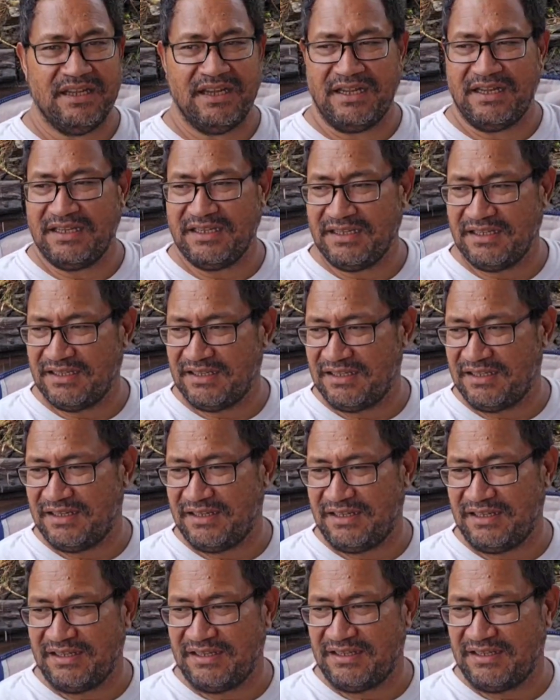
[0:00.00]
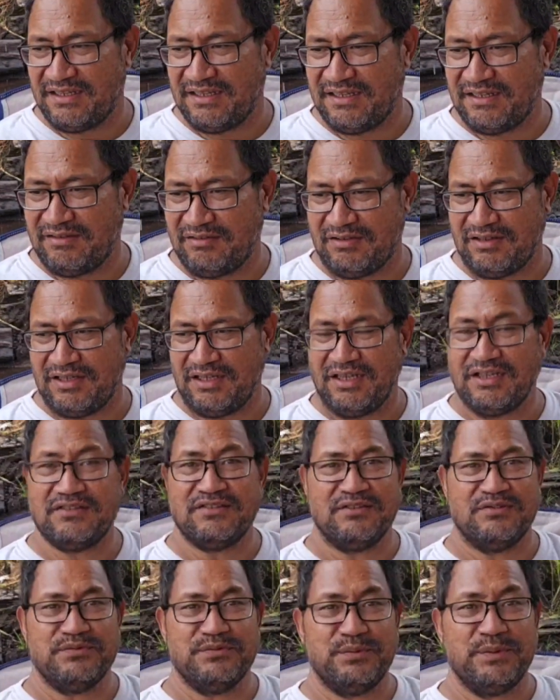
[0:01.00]
Yeah,
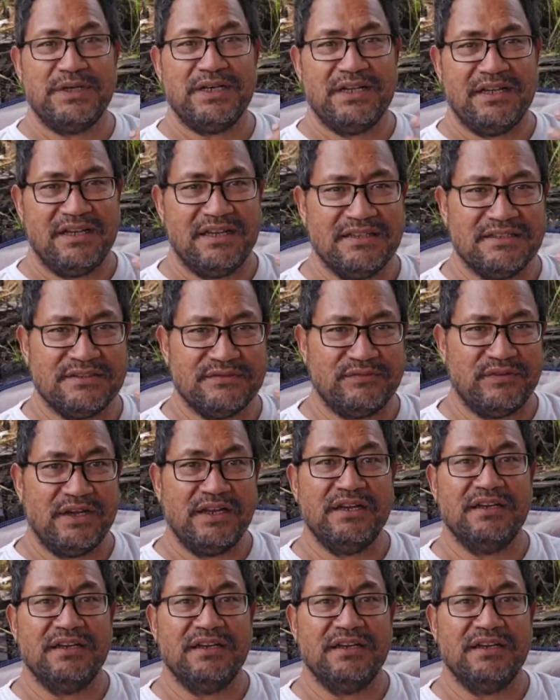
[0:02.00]
it really is